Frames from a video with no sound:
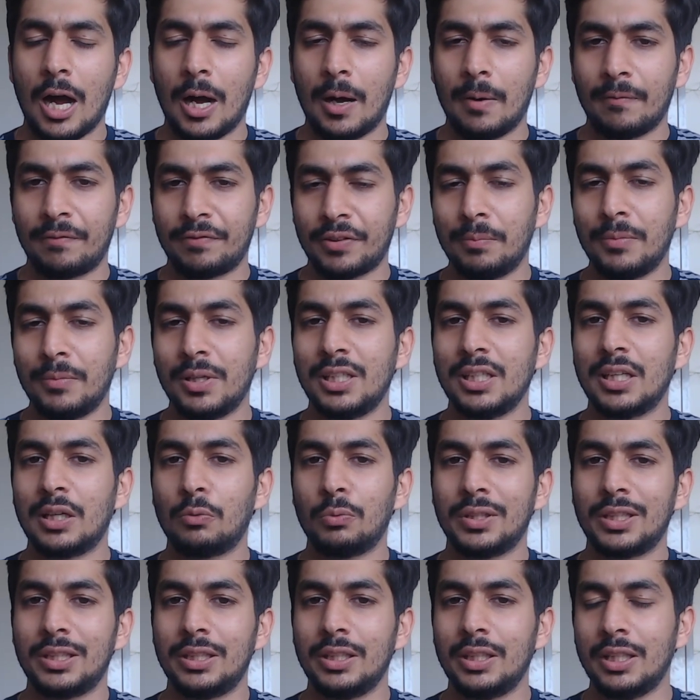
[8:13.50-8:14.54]
familiar
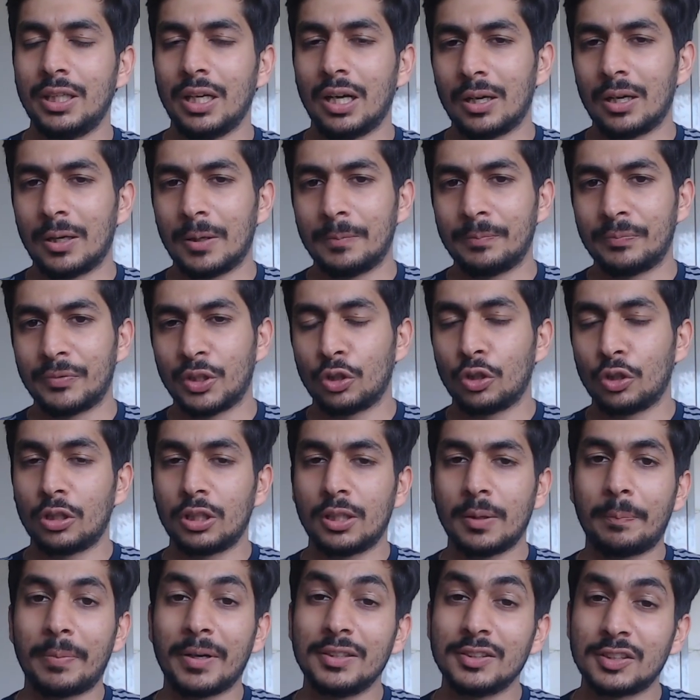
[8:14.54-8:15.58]
with
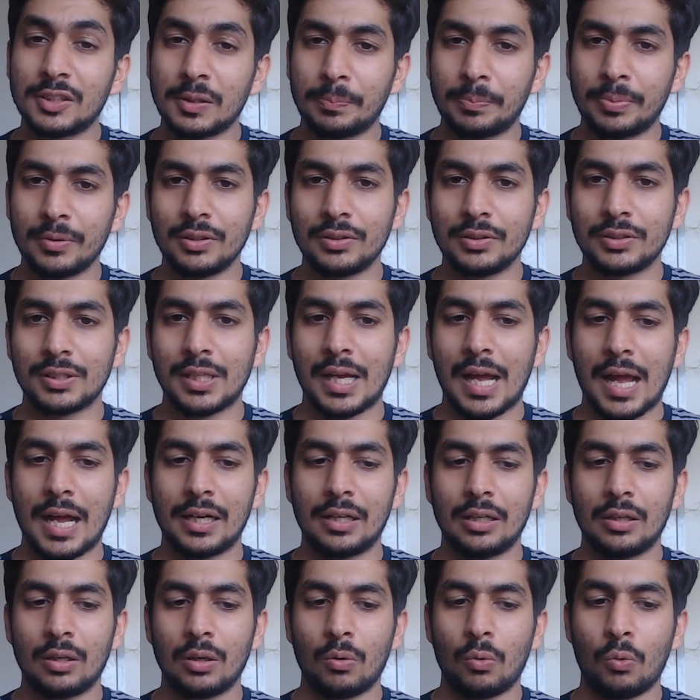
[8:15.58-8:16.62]
the principles
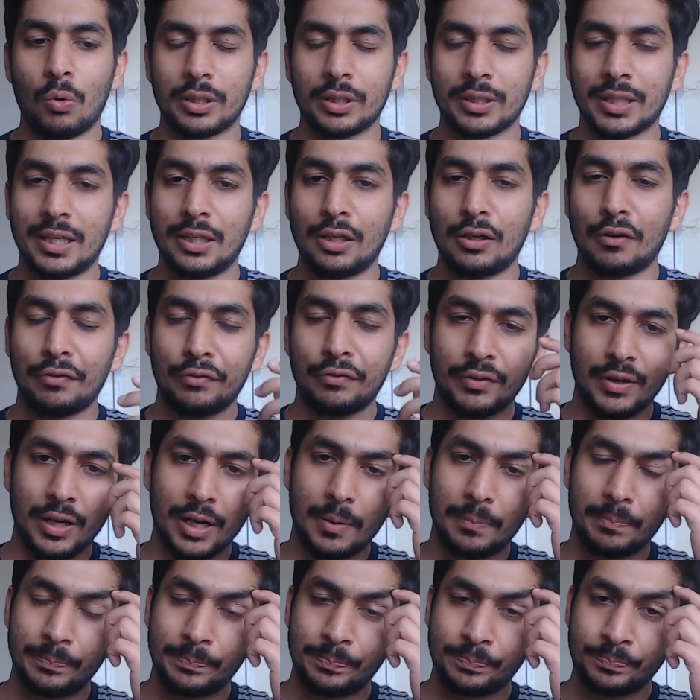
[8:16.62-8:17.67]
and what kind
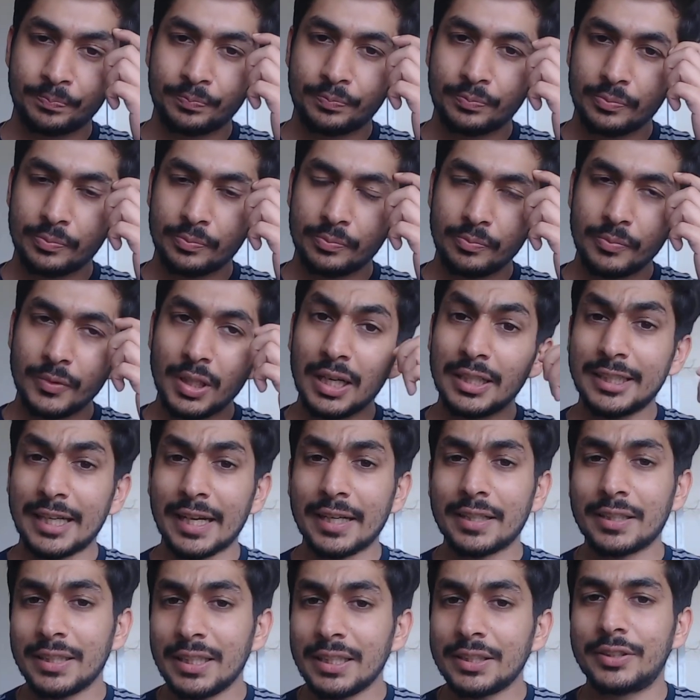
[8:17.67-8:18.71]
of
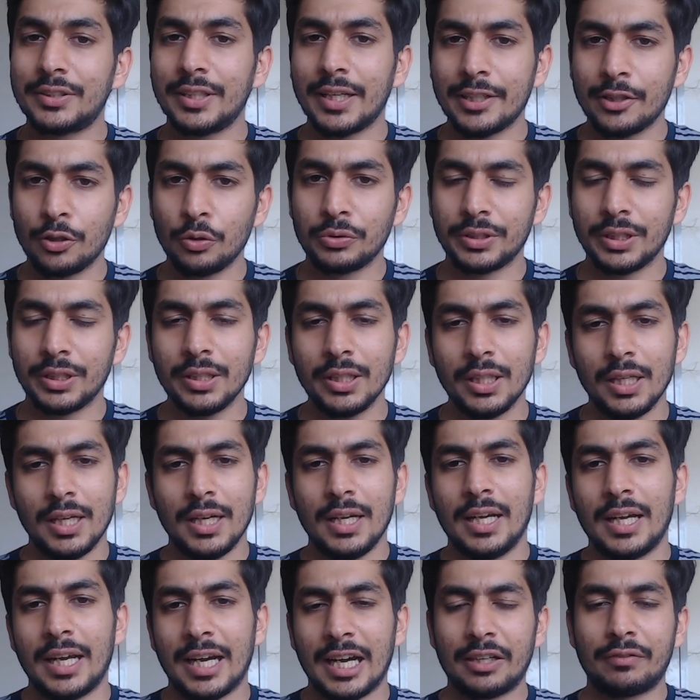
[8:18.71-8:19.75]
techniques they are using,
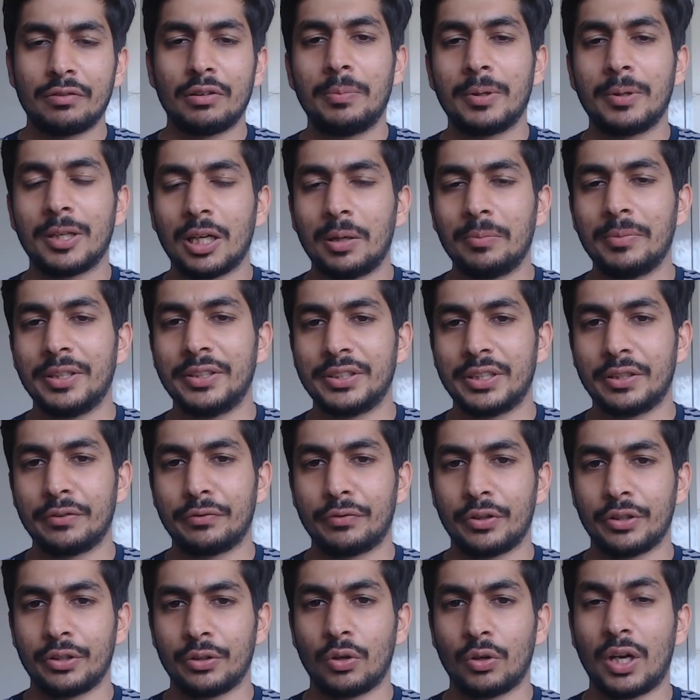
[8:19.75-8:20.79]
it will become easy
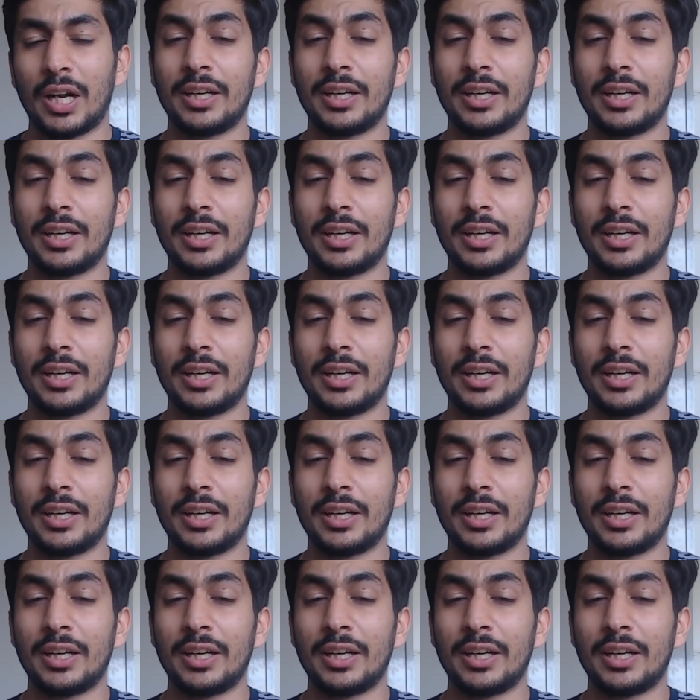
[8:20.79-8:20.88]
for you.